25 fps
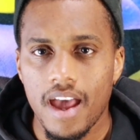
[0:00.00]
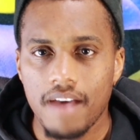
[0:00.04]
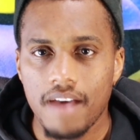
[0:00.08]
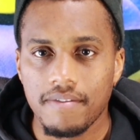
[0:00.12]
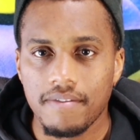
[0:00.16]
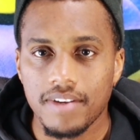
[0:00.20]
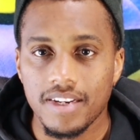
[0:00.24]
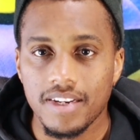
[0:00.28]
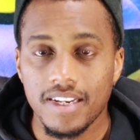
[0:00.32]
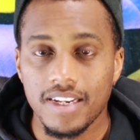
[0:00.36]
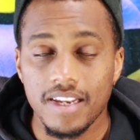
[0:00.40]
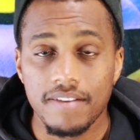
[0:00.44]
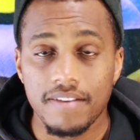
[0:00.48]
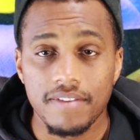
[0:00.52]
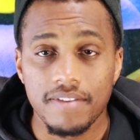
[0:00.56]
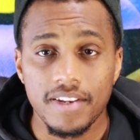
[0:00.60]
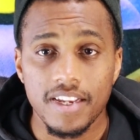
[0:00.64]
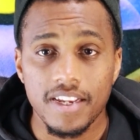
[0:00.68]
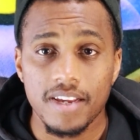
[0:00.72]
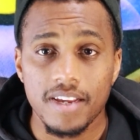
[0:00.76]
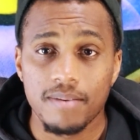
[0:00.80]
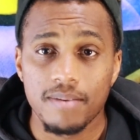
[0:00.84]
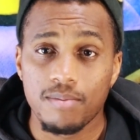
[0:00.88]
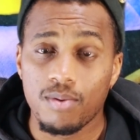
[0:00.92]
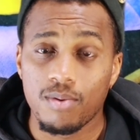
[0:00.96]
have a
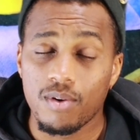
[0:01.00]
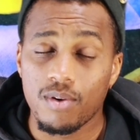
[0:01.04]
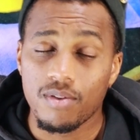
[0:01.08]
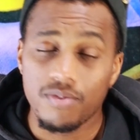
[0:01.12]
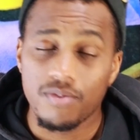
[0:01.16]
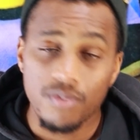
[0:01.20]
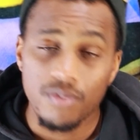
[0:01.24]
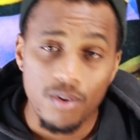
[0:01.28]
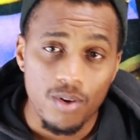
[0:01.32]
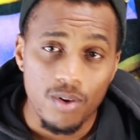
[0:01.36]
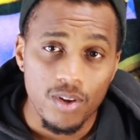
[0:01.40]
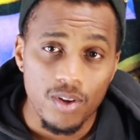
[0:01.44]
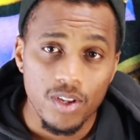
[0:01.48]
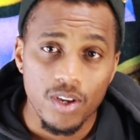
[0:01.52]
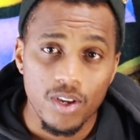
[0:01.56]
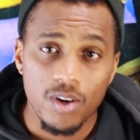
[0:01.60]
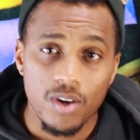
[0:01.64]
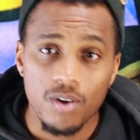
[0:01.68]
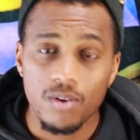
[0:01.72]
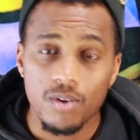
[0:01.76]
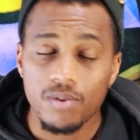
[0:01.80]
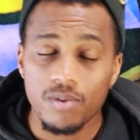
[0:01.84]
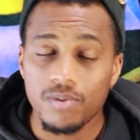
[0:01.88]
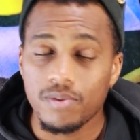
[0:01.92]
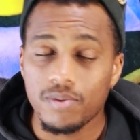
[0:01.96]
dividend
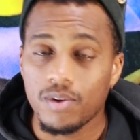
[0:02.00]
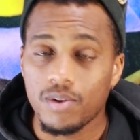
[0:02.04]
portfolio.